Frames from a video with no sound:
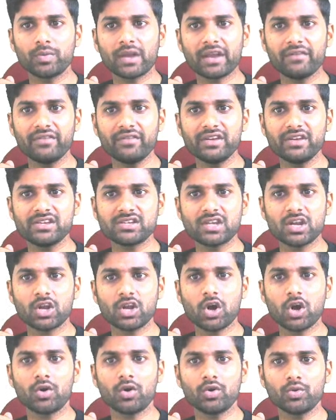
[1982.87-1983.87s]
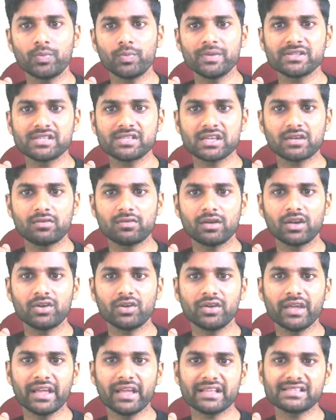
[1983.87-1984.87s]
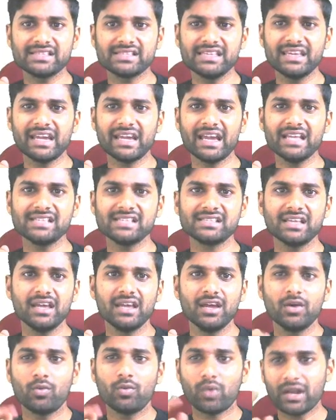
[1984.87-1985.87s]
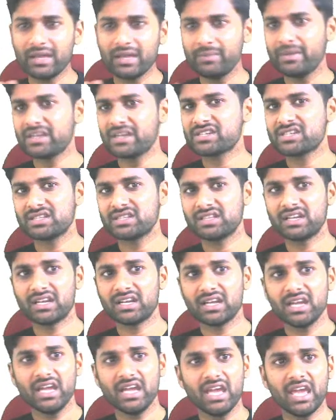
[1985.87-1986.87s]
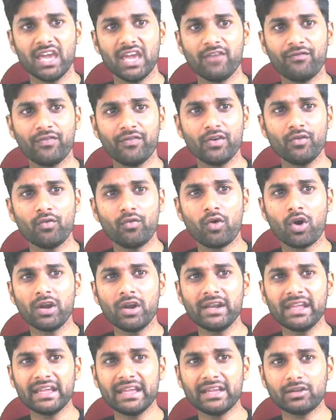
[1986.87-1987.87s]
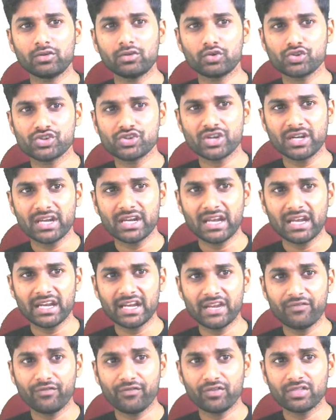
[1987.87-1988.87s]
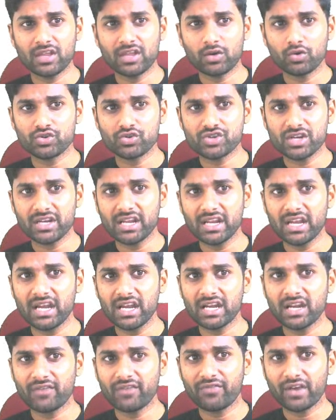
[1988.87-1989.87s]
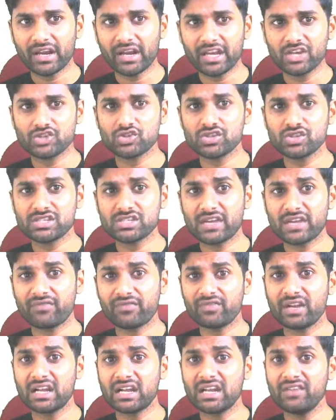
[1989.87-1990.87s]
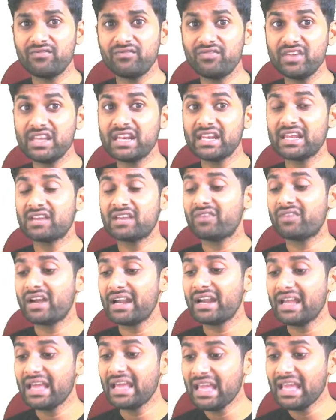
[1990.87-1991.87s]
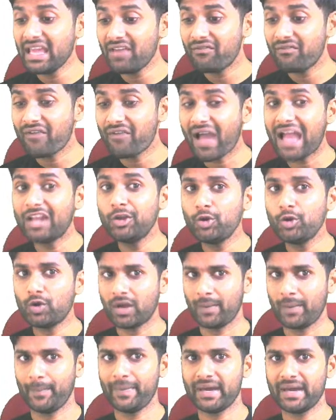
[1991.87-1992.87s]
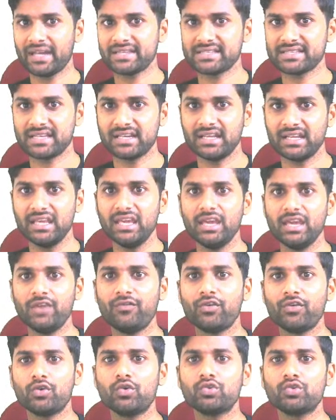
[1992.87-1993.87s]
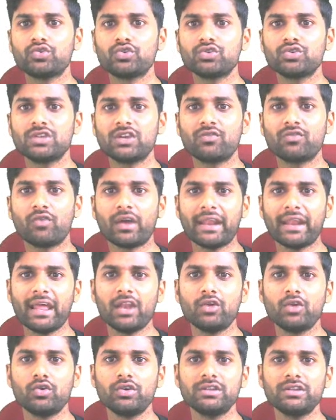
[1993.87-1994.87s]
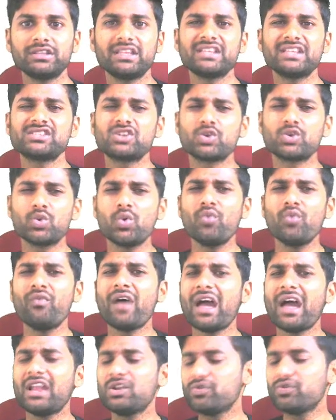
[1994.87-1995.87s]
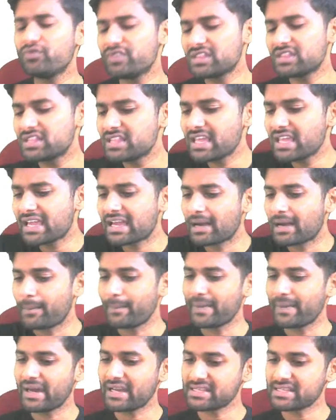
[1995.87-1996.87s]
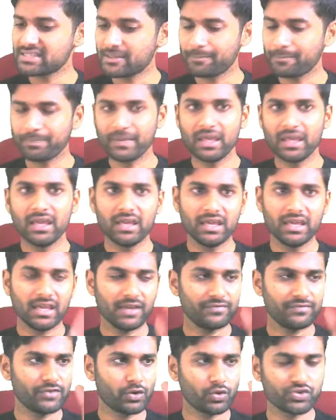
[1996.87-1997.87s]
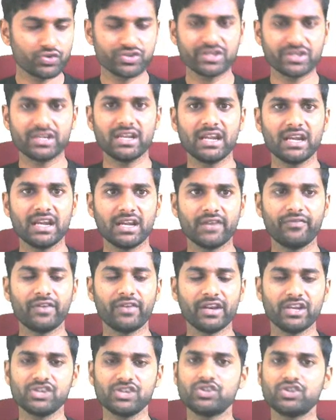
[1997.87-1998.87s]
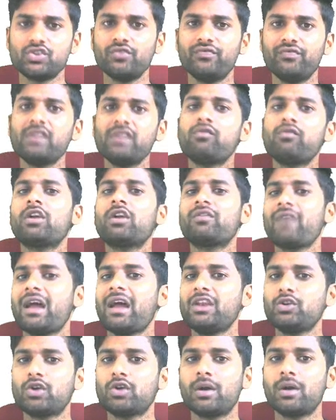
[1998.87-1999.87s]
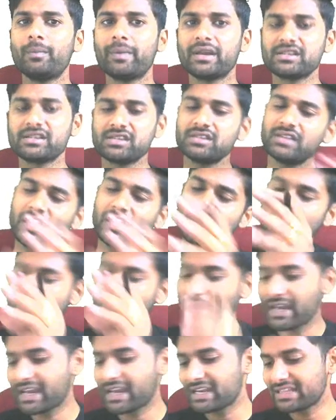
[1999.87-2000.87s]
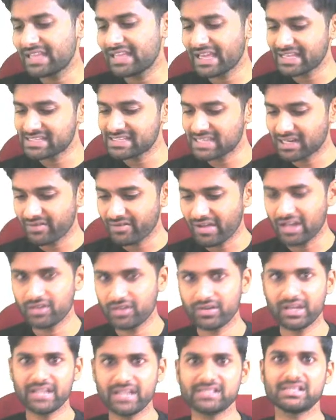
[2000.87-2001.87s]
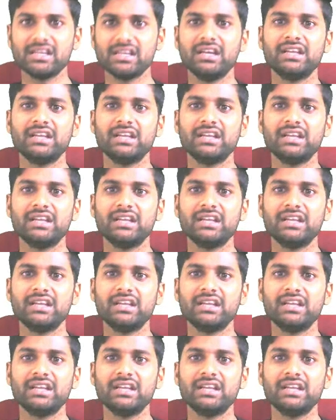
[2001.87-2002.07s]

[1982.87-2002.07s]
Ravish and Anup is equal to x. See, guys, what I mentioned that if you want if the question related for ratios, definitely we required a value comparison. If you go through that one alone, there is a no value with the comparison. If the question related for ratio, we want value comparison, then you can get the exact value, guys.